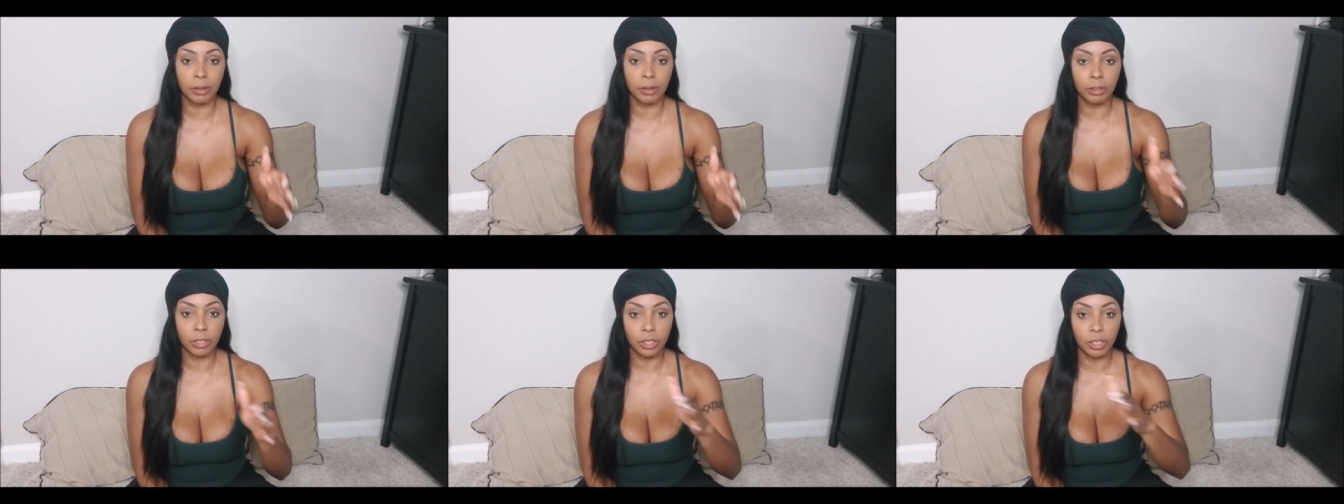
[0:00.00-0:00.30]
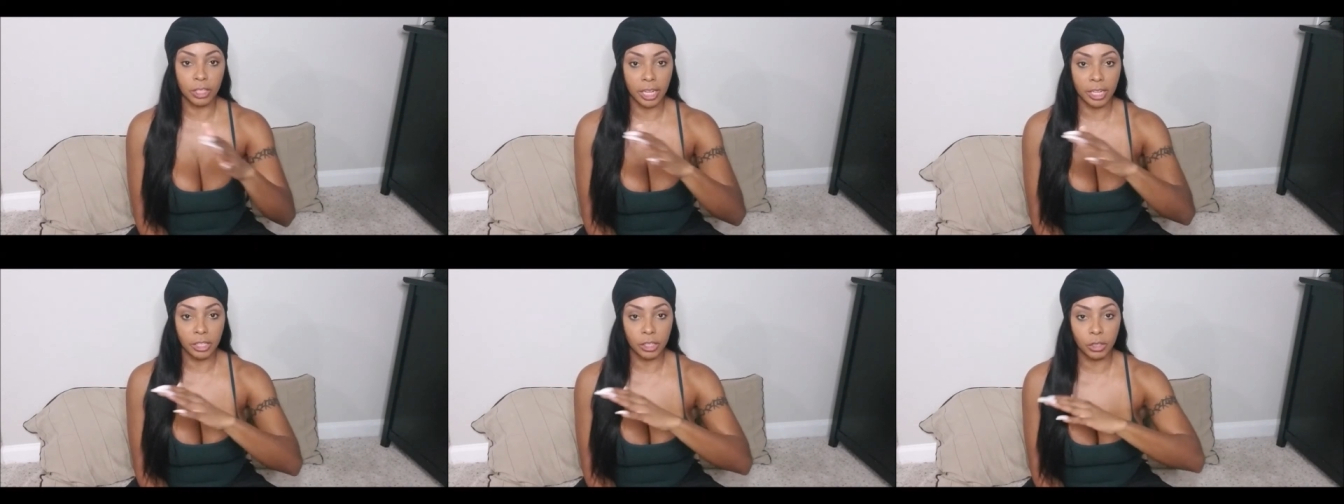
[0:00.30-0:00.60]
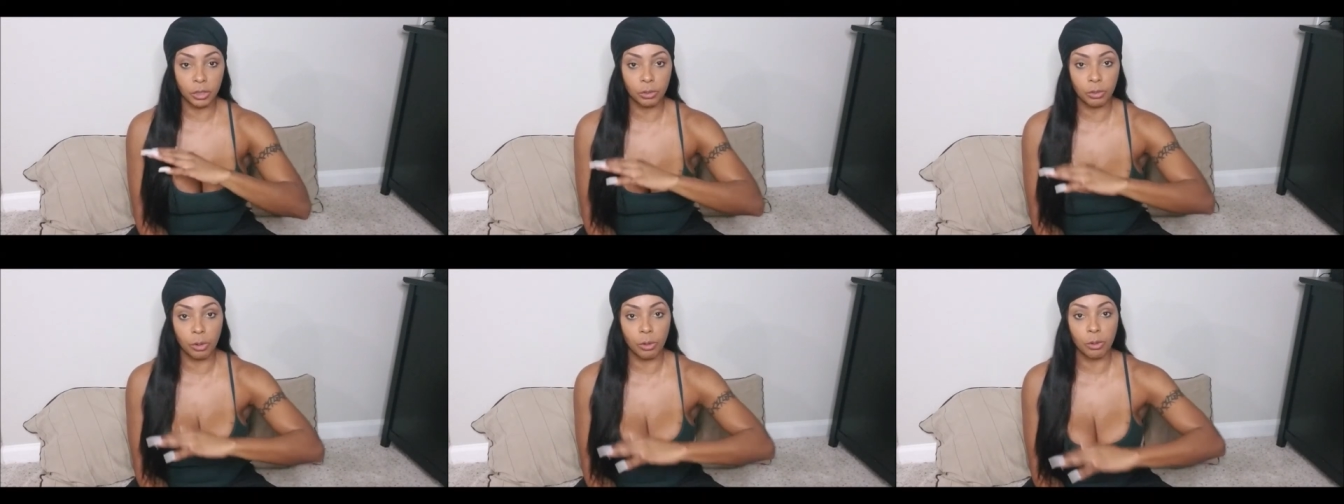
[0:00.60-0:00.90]
you just like
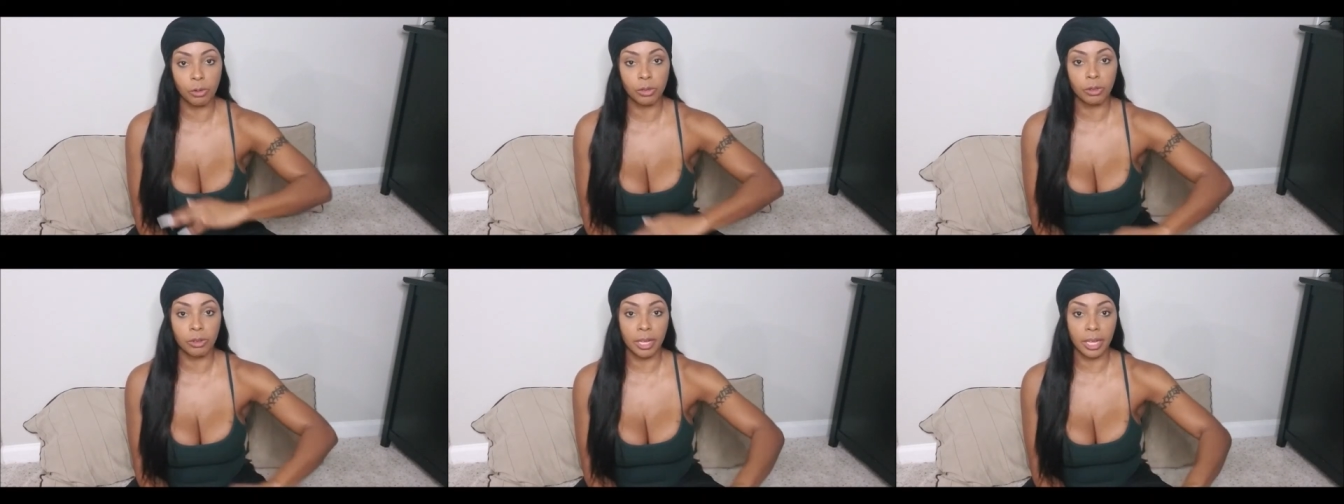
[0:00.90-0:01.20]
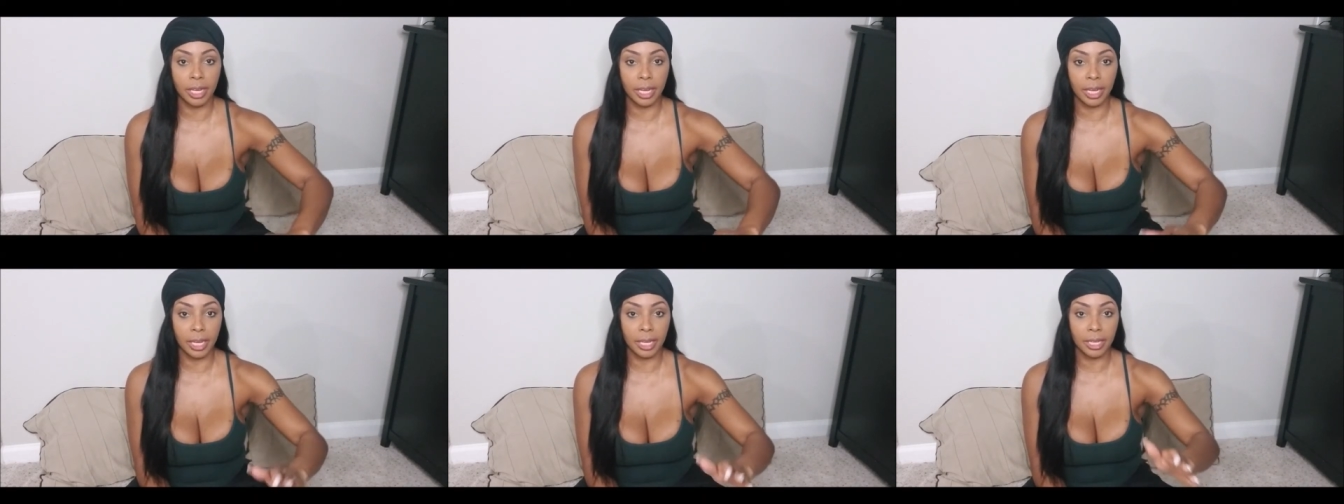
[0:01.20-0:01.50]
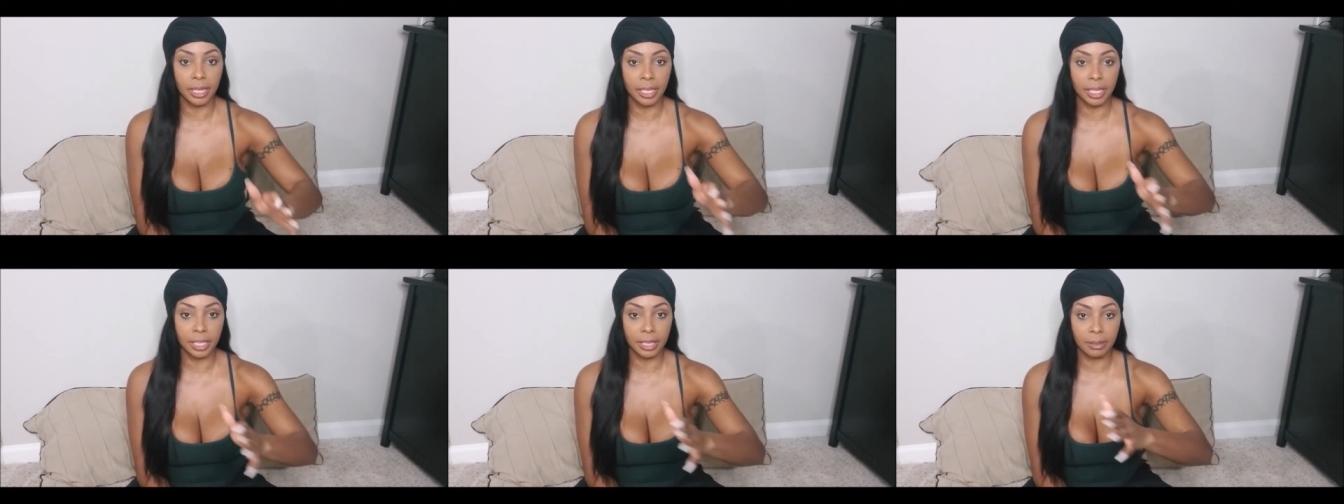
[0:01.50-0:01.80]
stroke their
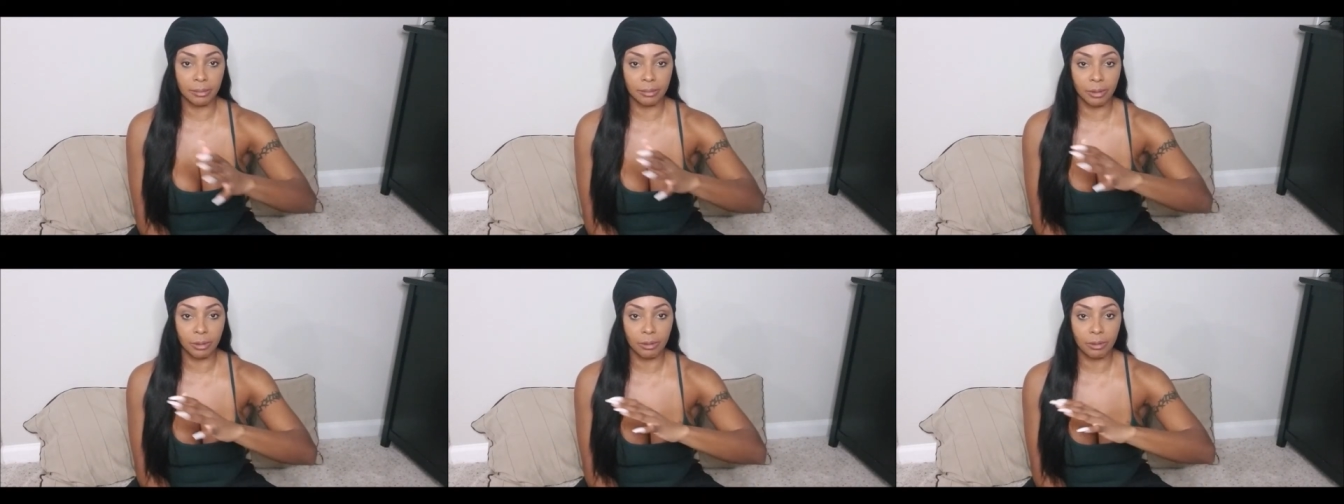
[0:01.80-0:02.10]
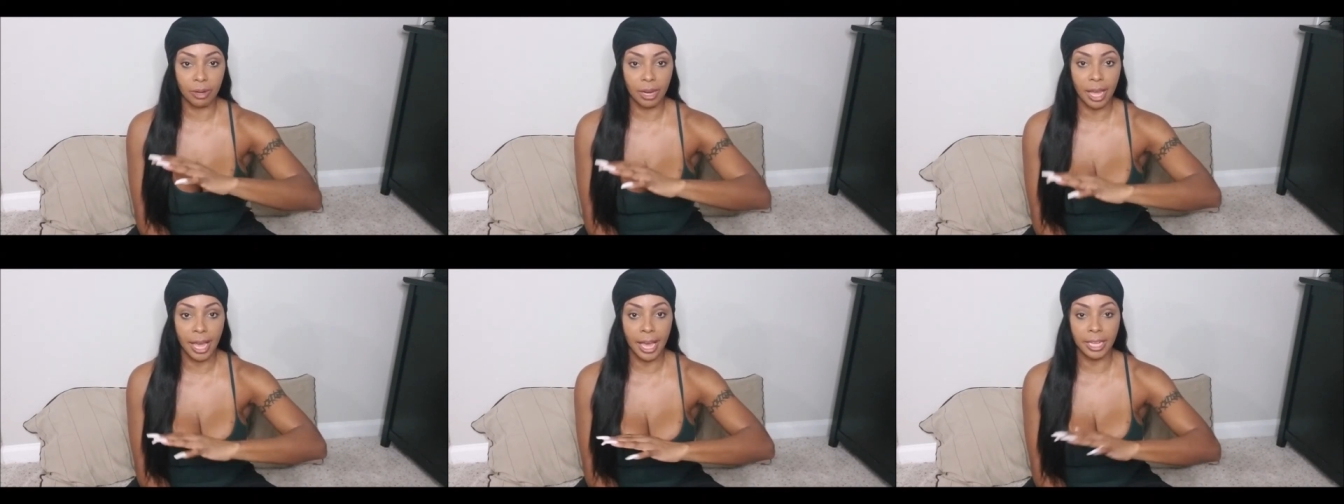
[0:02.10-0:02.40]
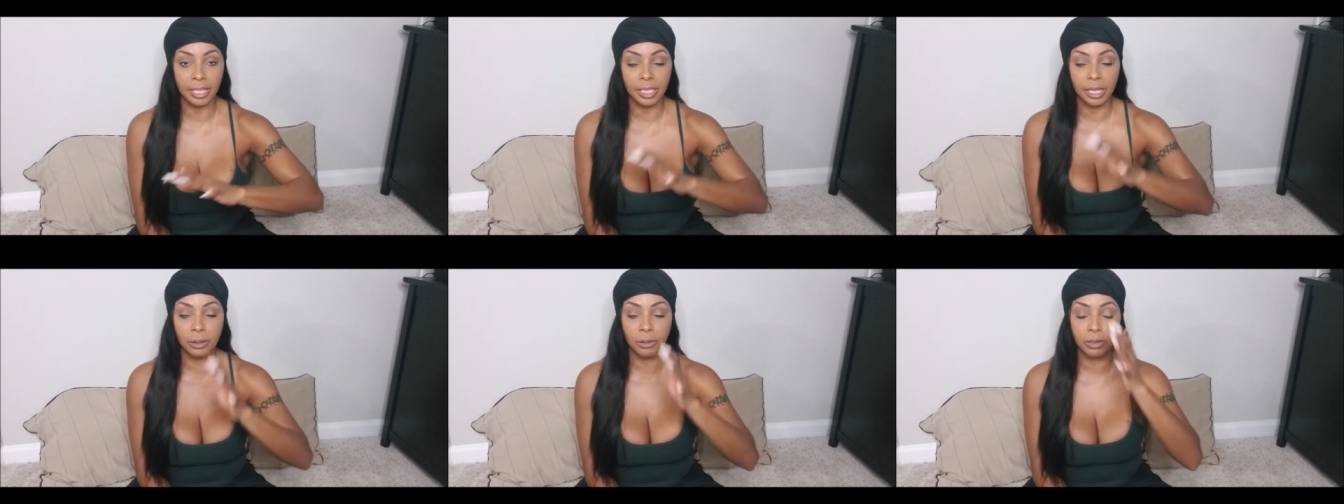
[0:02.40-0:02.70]
head to get them to
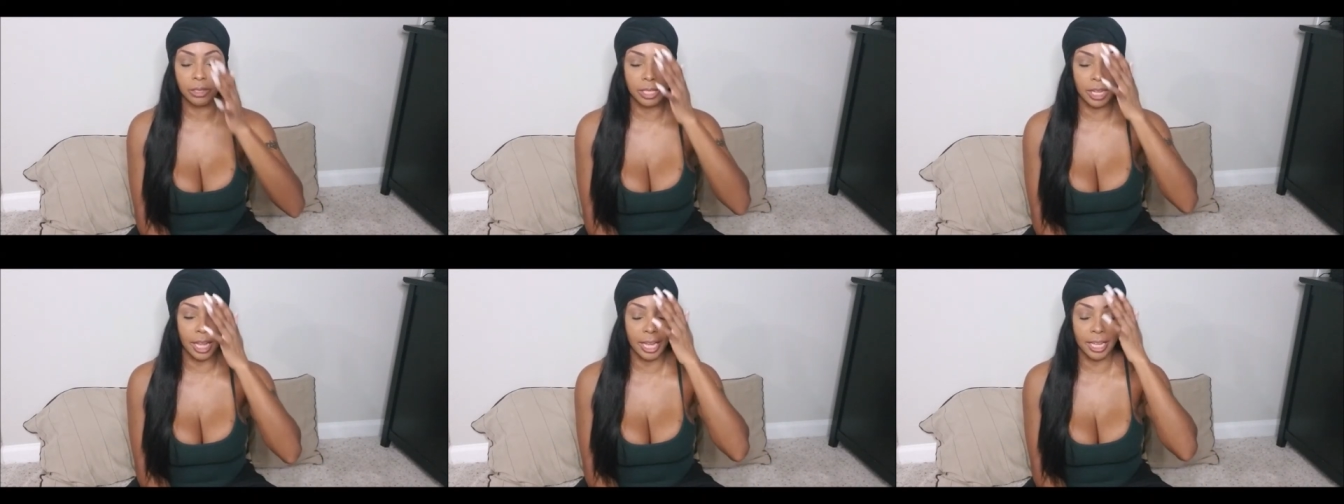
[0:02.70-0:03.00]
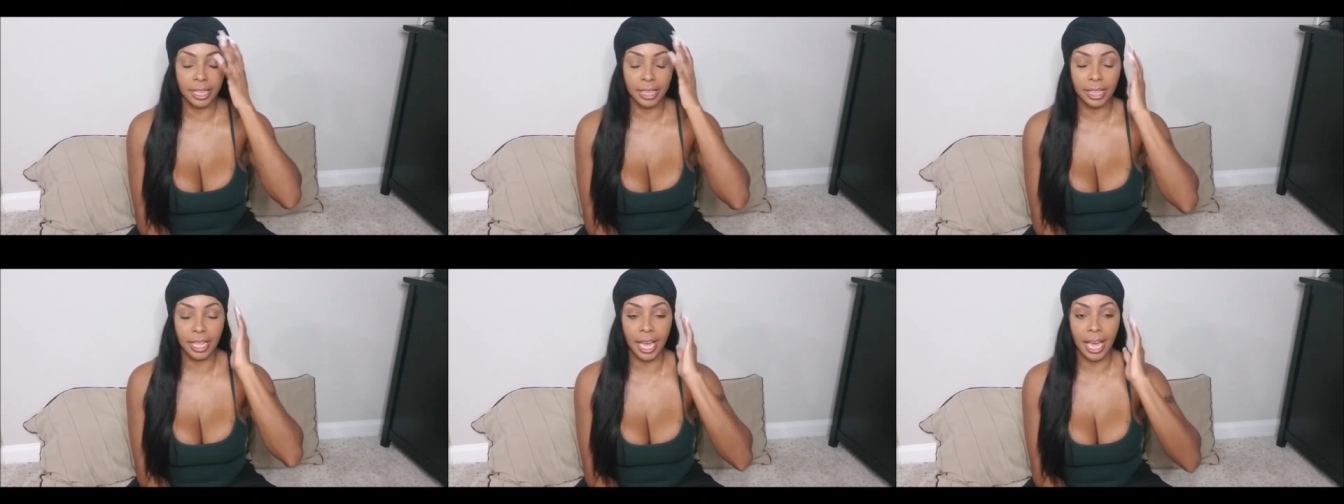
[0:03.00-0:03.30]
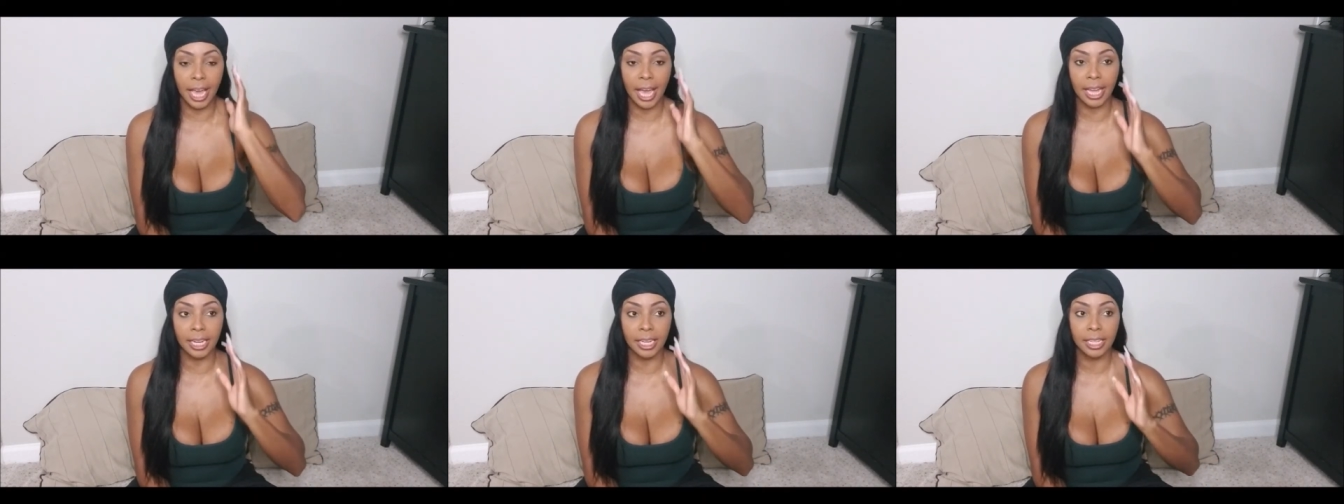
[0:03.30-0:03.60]
relax. It was like
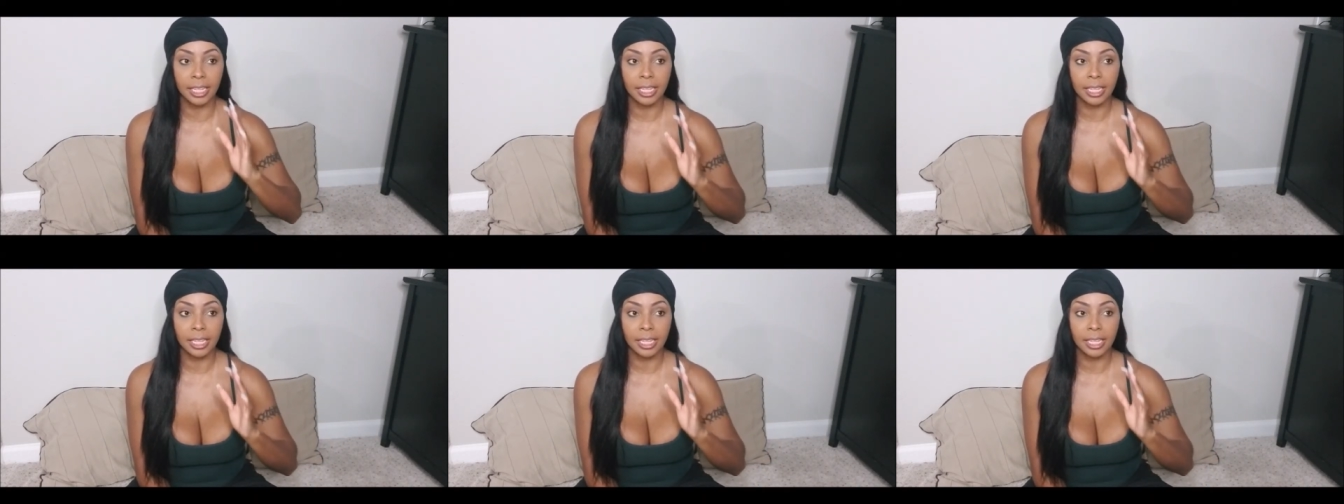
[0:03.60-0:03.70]
that.